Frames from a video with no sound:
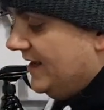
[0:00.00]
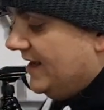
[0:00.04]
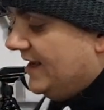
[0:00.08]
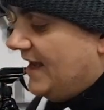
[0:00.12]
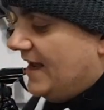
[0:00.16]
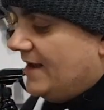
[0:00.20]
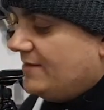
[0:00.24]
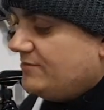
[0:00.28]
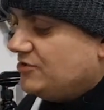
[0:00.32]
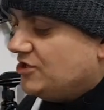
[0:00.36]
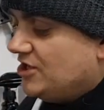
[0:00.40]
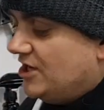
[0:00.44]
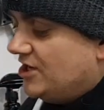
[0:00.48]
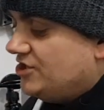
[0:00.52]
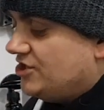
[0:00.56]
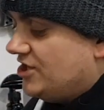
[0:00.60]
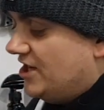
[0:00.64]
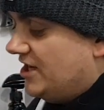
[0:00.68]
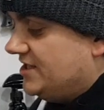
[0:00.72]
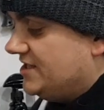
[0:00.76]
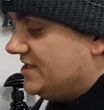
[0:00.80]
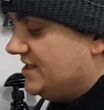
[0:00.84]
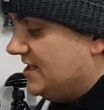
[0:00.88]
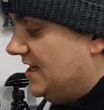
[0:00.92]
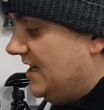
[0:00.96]

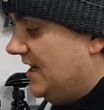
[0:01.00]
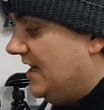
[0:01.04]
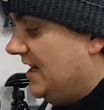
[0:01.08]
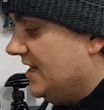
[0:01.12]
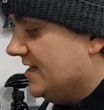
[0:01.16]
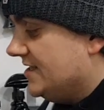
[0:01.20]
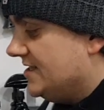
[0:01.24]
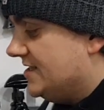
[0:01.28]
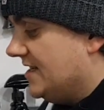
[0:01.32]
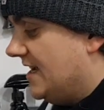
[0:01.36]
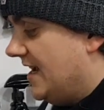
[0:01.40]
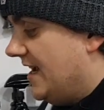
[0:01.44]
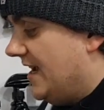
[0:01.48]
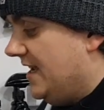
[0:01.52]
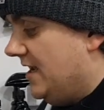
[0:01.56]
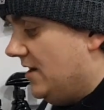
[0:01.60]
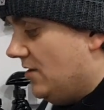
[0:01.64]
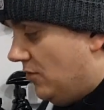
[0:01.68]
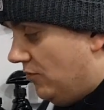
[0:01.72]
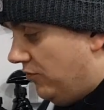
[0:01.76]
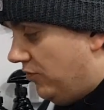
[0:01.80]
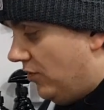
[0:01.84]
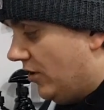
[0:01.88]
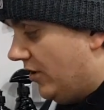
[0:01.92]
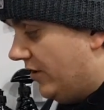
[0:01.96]
MJJC say,
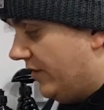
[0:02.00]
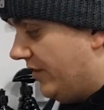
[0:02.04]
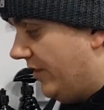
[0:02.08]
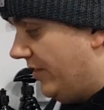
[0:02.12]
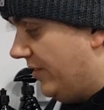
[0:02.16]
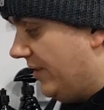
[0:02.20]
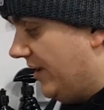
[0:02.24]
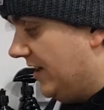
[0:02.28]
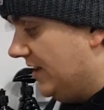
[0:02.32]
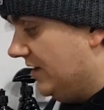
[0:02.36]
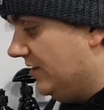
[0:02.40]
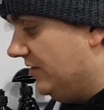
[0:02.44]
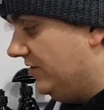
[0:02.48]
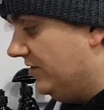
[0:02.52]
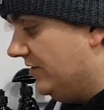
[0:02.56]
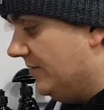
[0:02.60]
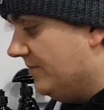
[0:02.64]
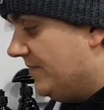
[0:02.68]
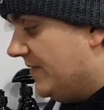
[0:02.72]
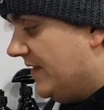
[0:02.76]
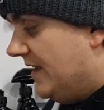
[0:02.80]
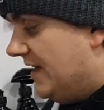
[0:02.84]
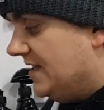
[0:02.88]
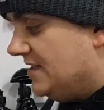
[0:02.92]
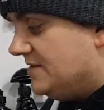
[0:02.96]
of one of the things,
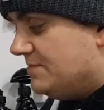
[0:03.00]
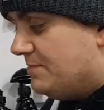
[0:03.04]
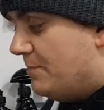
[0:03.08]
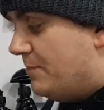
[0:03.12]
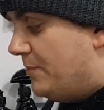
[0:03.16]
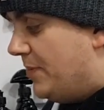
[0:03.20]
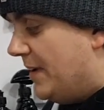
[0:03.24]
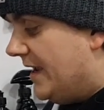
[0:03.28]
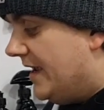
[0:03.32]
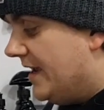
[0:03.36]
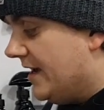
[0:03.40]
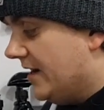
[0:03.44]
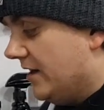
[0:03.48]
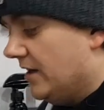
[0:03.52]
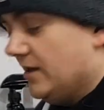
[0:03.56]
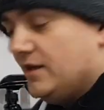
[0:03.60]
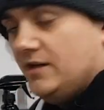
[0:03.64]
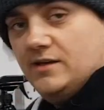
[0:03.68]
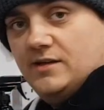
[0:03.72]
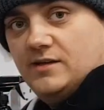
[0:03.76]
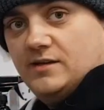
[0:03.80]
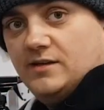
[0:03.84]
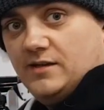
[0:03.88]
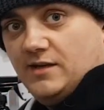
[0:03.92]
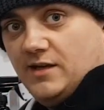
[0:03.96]
it's bigger
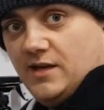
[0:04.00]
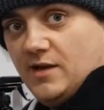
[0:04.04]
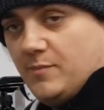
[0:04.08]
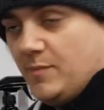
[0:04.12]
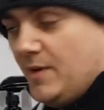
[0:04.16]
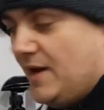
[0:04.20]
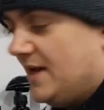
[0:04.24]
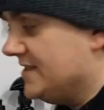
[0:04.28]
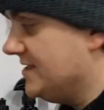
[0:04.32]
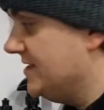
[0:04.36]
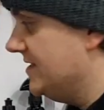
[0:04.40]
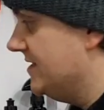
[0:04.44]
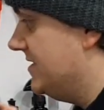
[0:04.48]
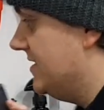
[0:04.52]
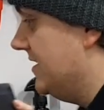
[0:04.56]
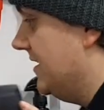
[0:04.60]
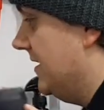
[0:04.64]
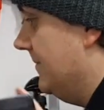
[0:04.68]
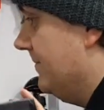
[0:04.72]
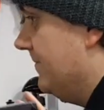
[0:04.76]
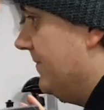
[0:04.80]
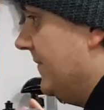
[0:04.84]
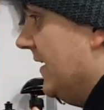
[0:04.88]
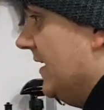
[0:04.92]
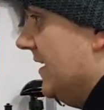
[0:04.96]

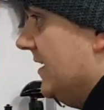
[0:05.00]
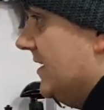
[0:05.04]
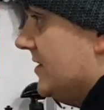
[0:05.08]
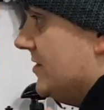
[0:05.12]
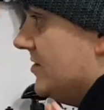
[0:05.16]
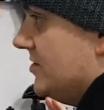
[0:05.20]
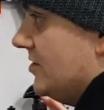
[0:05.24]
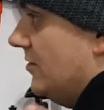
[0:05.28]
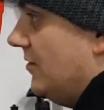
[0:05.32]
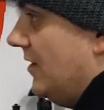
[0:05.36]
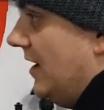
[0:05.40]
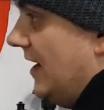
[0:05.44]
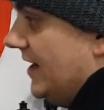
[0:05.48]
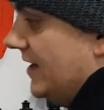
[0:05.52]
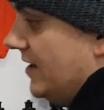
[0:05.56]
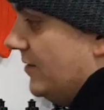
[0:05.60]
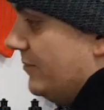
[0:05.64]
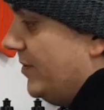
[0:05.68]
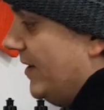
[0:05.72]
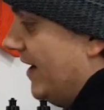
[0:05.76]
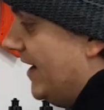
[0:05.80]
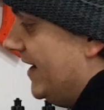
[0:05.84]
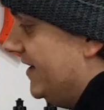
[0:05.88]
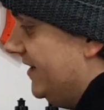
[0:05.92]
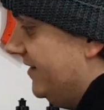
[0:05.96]
capacity. So I
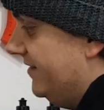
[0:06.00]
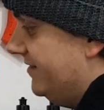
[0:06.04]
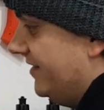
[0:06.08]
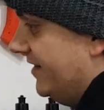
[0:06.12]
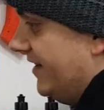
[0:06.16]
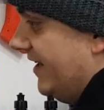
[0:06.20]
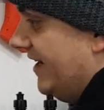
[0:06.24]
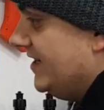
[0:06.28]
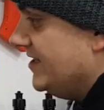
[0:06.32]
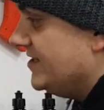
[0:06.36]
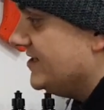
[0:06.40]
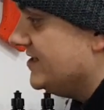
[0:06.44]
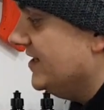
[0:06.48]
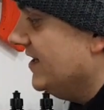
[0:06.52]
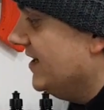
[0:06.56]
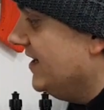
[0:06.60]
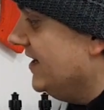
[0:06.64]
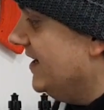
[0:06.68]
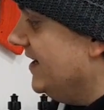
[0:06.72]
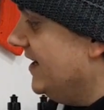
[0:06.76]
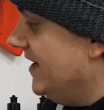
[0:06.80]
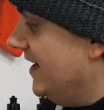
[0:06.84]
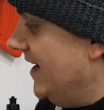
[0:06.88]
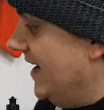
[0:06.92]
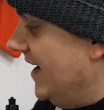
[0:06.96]
compared it to this,
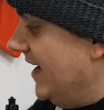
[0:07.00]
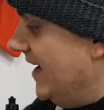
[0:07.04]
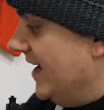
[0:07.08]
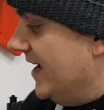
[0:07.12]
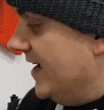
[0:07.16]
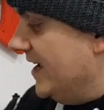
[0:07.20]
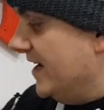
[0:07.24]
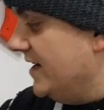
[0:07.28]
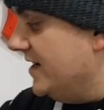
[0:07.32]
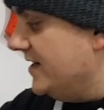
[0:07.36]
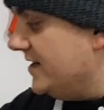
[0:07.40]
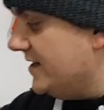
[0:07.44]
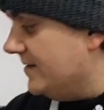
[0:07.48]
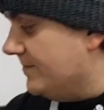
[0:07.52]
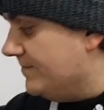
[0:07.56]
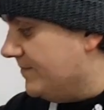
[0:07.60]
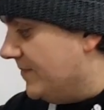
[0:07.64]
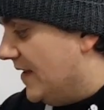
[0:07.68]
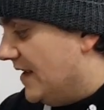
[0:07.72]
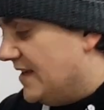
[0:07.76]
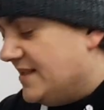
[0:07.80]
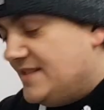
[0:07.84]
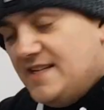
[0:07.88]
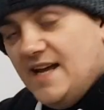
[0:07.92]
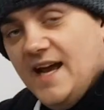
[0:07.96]
and
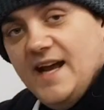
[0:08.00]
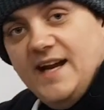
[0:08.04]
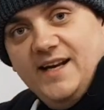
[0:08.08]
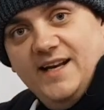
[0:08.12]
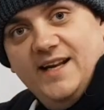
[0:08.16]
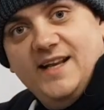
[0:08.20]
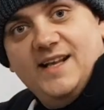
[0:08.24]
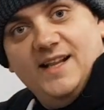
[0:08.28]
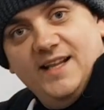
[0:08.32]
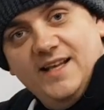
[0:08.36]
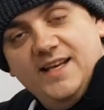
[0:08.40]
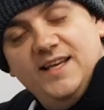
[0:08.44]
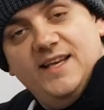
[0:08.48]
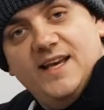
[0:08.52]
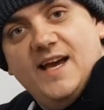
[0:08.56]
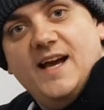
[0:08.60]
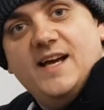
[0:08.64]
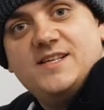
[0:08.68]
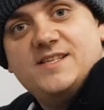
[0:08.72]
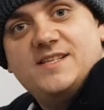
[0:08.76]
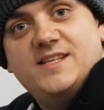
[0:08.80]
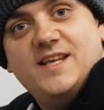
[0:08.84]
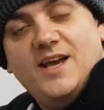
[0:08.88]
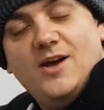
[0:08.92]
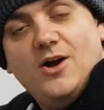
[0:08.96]
technically,
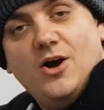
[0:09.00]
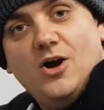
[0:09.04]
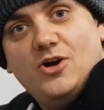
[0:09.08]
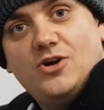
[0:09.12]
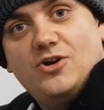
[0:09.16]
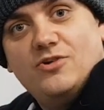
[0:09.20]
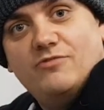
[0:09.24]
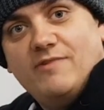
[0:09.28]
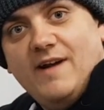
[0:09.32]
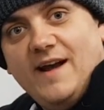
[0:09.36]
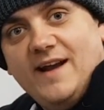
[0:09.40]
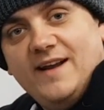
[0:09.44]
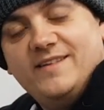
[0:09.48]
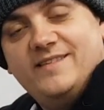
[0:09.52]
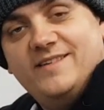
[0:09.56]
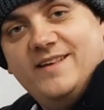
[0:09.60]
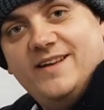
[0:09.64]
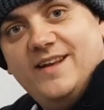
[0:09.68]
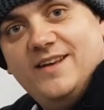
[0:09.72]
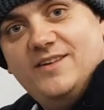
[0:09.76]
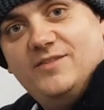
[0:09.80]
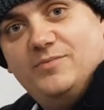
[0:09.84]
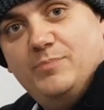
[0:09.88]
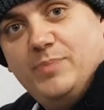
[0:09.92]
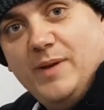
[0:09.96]
yes, they are correct.
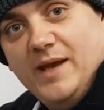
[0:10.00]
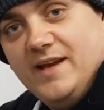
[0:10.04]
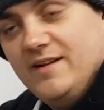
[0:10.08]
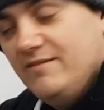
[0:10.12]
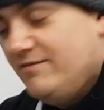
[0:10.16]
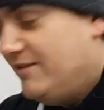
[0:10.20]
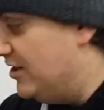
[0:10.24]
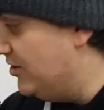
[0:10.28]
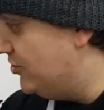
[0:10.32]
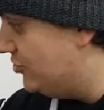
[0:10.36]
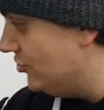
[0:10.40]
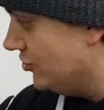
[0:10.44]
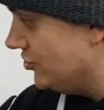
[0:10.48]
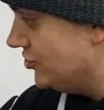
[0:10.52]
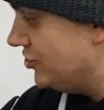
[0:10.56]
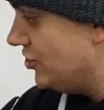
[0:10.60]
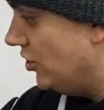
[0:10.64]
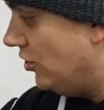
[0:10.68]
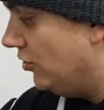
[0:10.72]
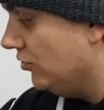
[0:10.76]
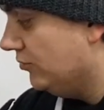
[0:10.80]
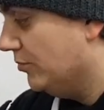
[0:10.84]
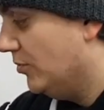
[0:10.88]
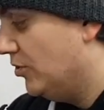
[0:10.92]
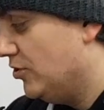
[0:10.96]
It is bigger. It does
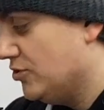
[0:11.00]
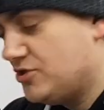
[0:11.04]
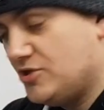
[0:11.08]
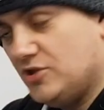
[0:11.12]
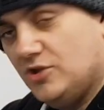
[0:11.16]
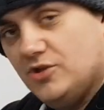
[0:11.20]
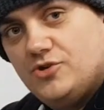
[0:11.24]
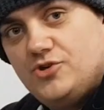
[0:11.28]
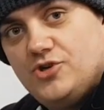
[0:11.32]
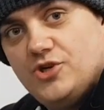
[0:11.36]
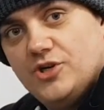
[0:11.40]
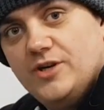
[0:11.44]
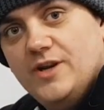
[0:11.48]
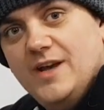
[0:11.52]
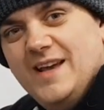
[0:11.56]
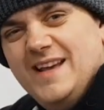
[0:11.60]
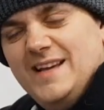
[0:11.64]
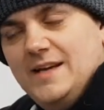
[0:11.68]
hold more solution.